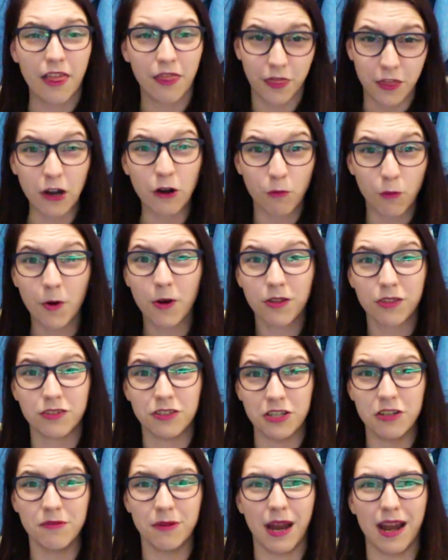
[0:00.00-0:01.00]
they're worth
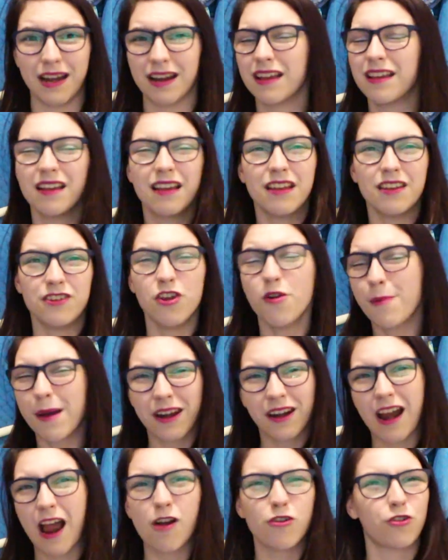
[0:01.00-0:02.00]
doing, no
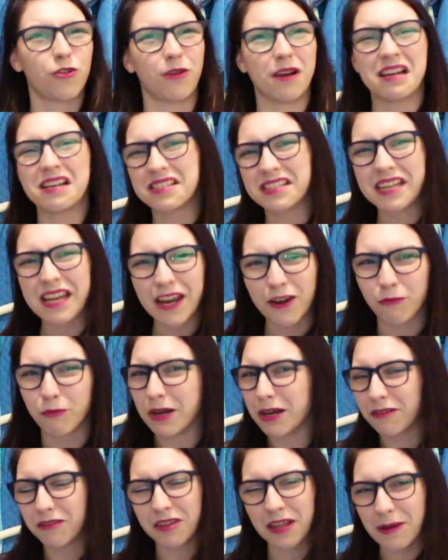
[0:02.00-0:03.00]
matter how crazy and
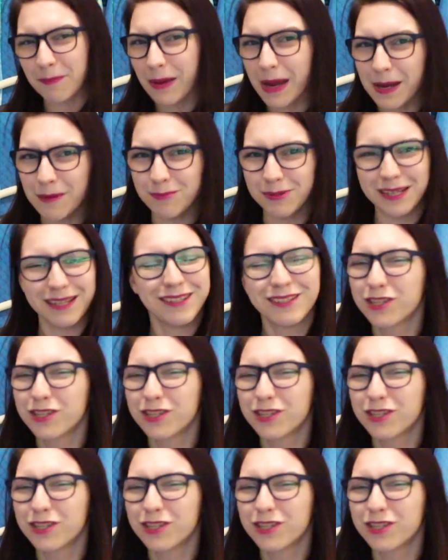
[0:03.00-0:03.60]
weird they may be.